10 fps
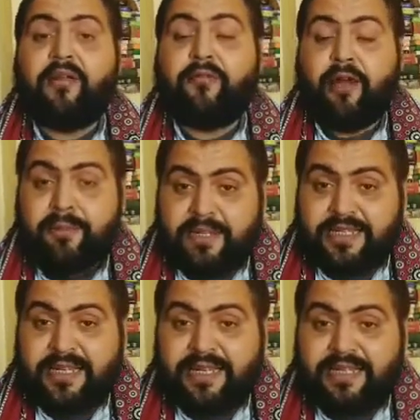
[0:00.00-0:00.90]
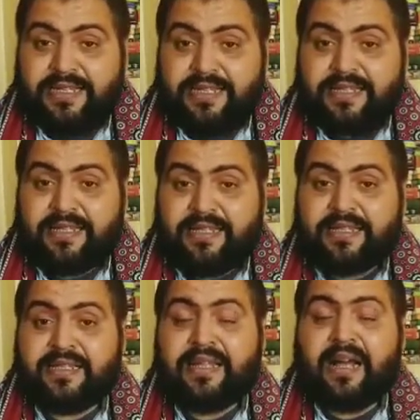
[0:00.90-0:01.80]
Feminist
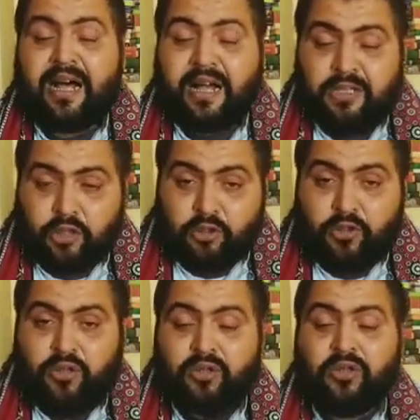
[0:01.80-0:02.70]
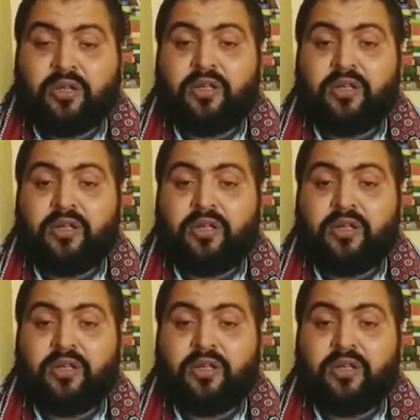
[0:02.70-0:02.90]
analysis also